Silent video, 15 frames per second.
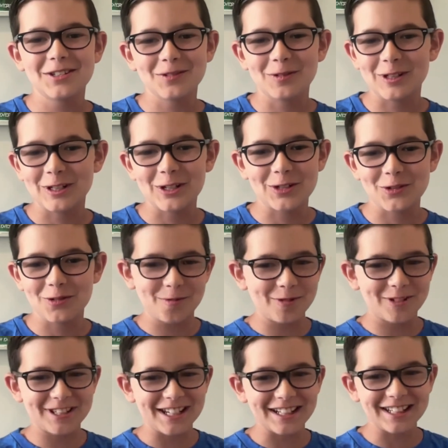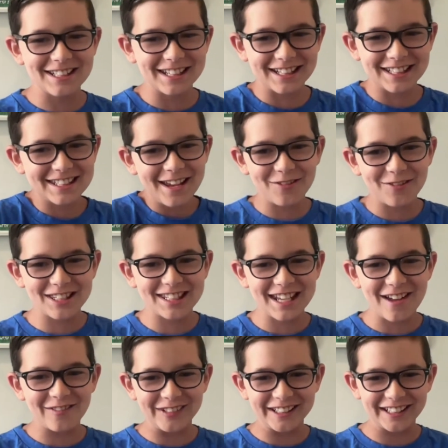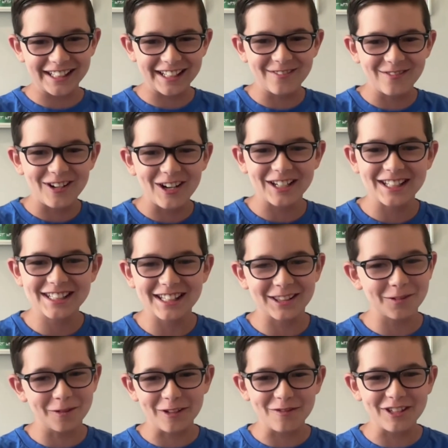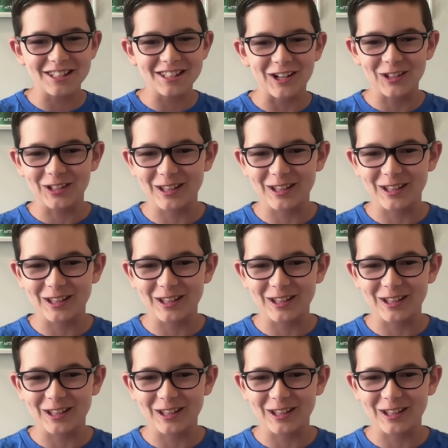100%. He's 7'7". Come on, he's 3 feet taller